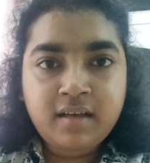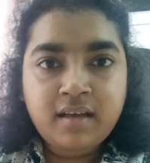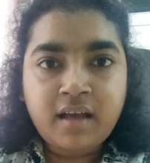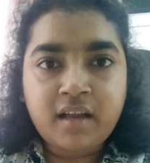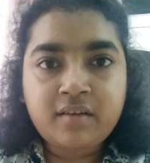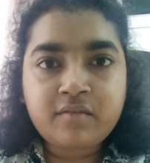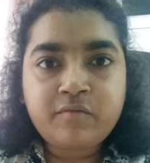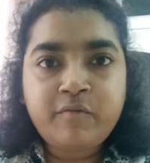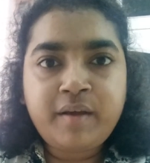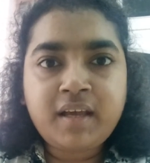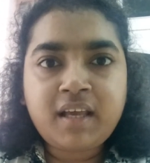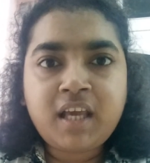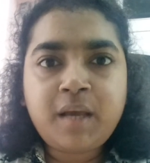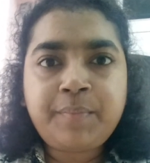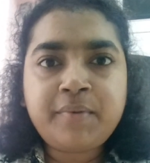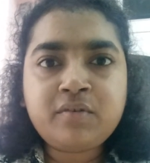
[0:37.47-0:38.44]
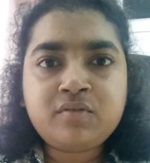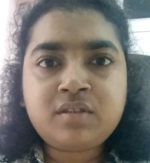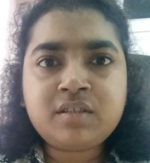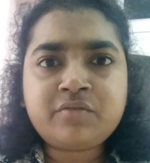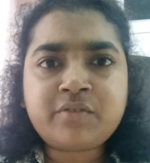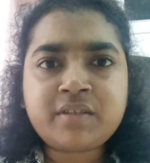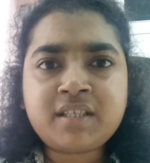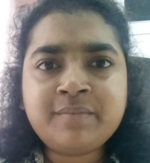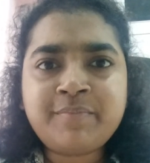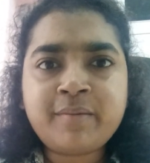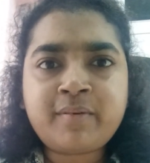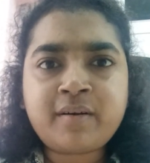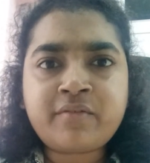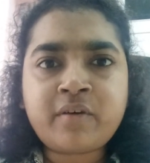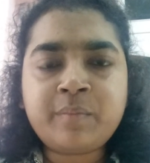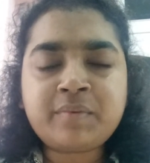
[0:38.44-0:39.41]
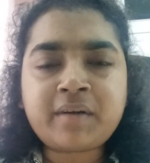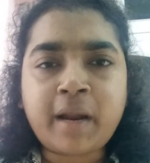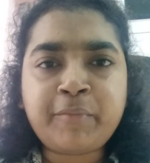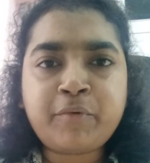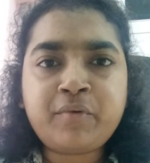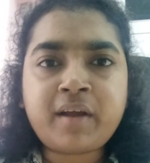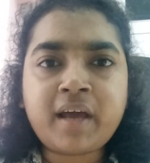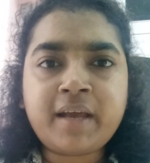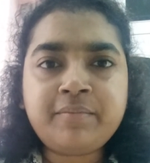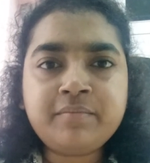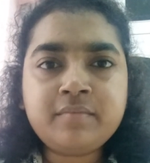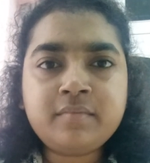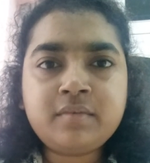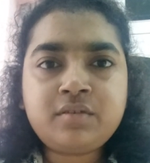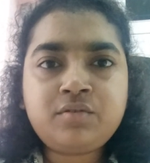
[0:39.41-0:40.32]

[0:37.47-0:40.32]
and we keep using tracing paper from time to time